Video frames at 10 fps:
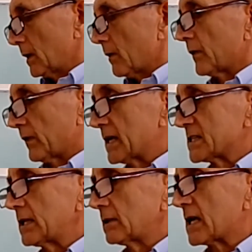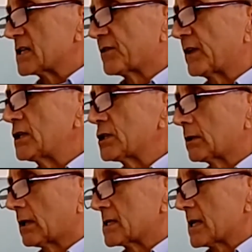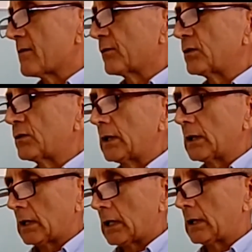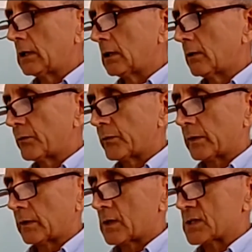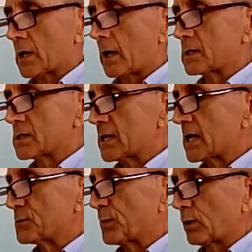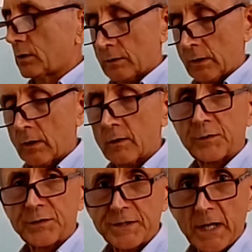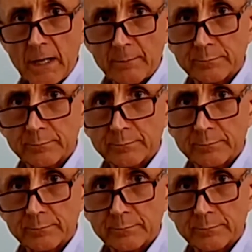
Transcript: And that's it, that's finished. That's everything in the science textbook for today.